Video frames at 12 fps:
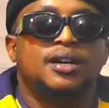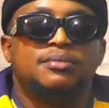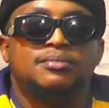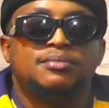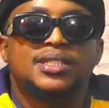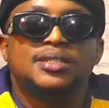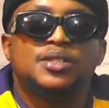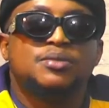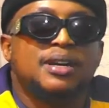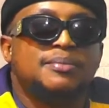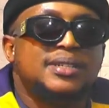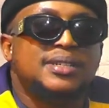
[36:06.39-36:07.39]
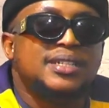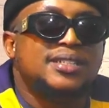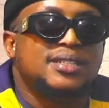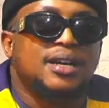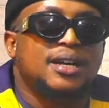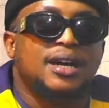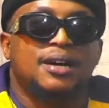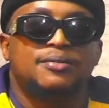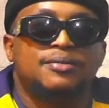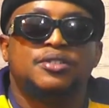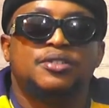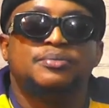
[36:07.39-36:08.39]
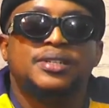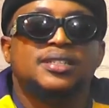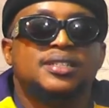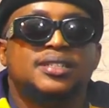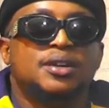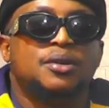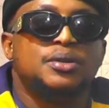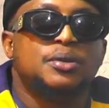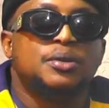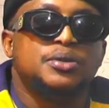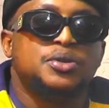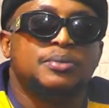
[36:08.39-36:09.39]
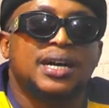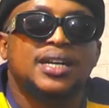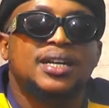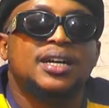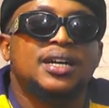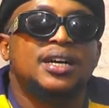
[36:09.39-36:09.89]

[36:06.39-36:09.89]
Listen to my mix. I have a lot of mix on Audio Mac.